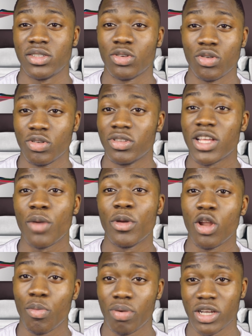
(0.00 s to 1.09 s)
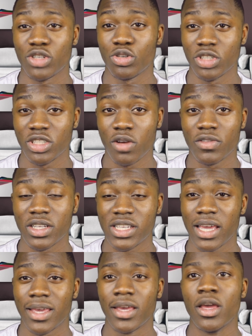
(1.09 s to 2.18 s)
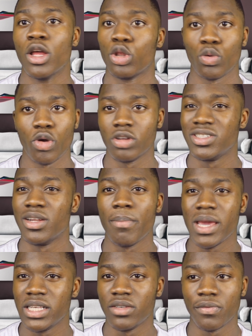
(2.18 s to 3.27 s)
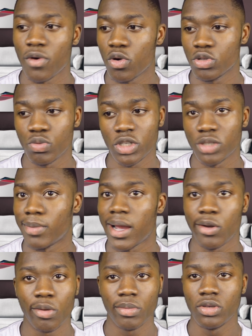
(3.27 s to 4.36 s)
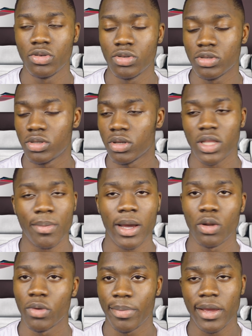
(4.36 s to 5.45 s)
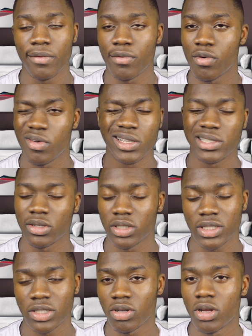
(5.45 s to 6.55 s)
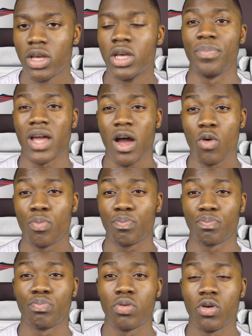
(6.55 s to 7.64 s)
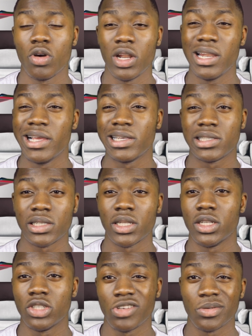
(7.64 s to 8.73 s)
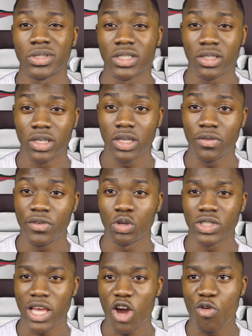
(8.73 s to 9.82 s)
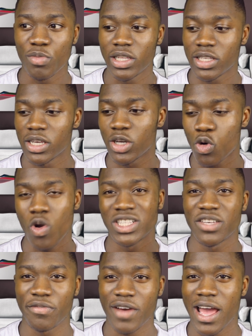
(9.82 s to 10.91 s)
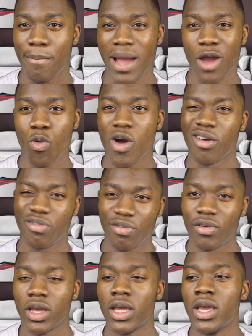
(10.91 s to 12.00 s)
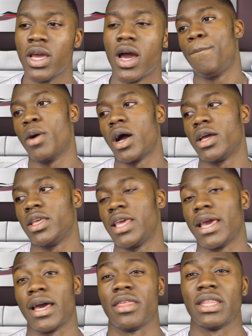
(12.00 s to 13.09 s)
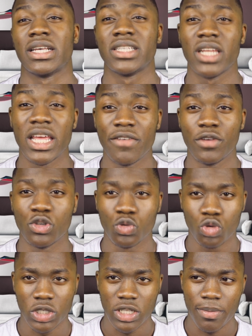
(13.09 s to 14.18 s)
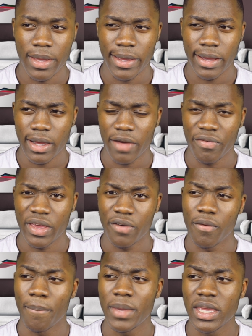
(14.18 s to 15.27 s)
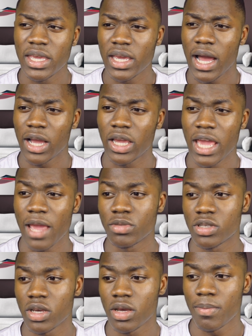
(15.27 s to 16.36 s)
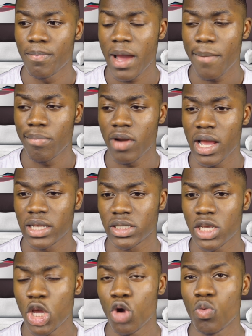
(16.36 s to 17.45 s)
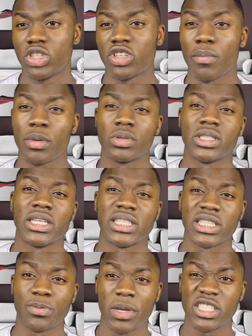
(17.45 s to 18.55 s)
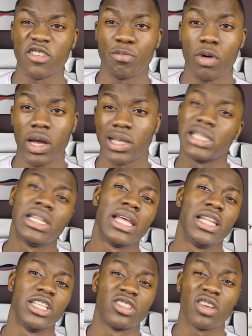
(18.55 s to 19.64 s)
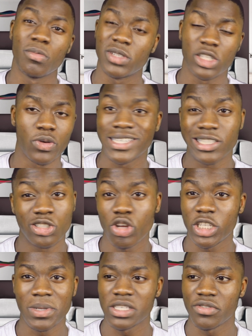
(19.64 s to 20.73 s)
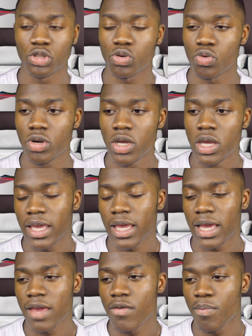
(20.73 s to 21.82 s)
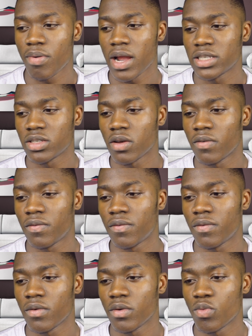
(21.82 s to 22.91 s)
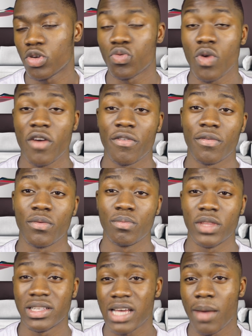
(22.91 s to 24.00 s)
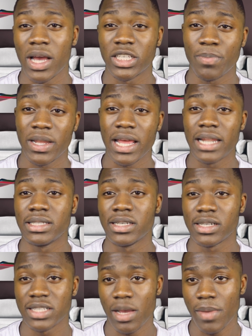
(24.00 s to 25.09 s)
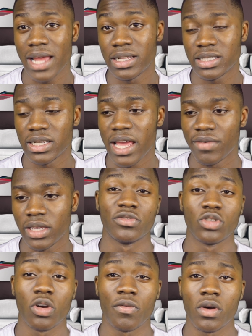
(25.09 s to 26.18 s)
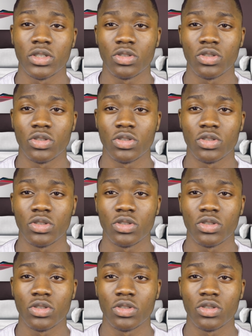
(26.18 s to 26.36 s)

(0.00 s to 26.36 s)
So that'll be a lot of pressure on yourself to take 300 amazing photos which might not be used, or they might not want to pay for, etc, etc. I'll put links in the description to videos that help me to quantify my worth. But yeah, I think that's an individual choice to make. I think for me, I came to my price, which some people see as expensive, but then in some situations it's not expensive at all. I gave a price of what's worth the time I spend editing, because I'm an editing heavy photographer.